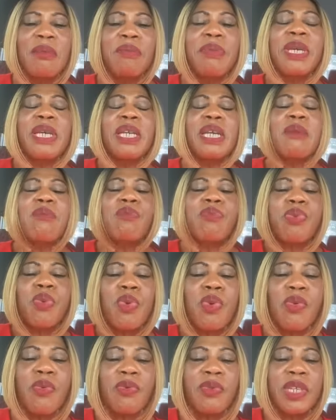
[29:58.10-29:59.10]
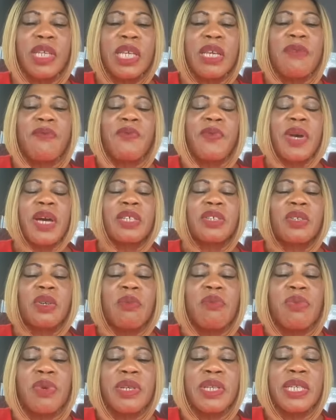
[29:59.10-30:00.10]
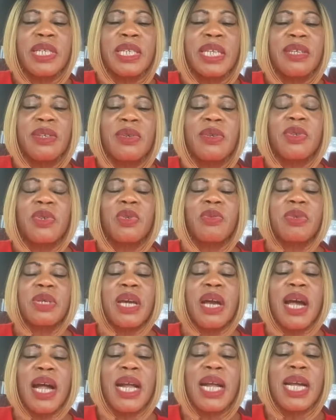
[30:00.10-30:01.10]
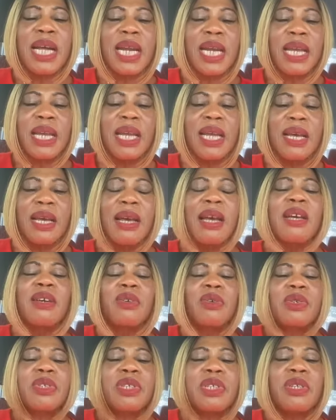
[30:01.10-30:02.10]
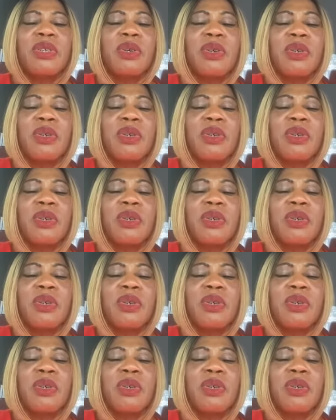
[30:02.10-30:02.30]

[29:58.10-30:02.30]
being improved if you are somebody that used to be angry you see